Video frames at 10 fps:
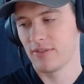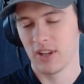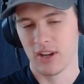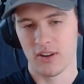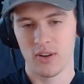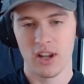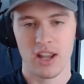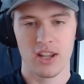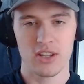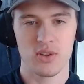
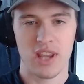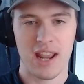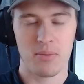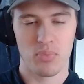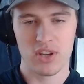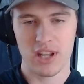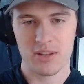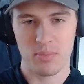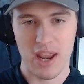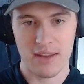you can't
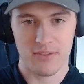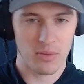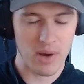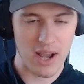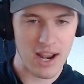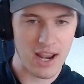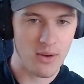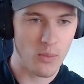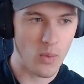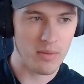predict behavior by
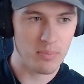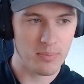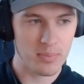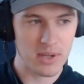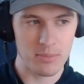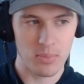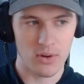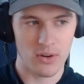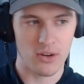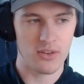what
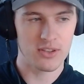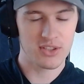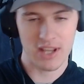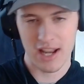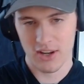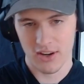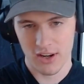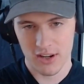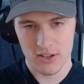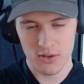people say they're going
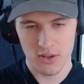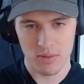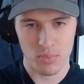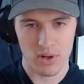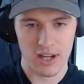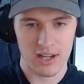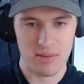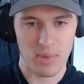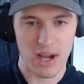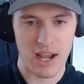to do. You can predict
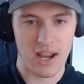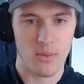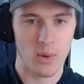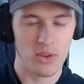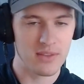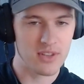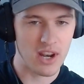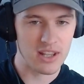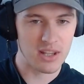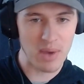it by what they've done
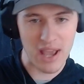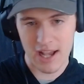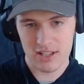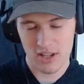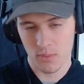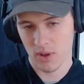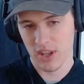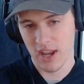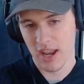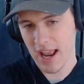in the past and what
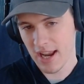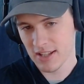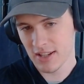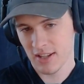they hate.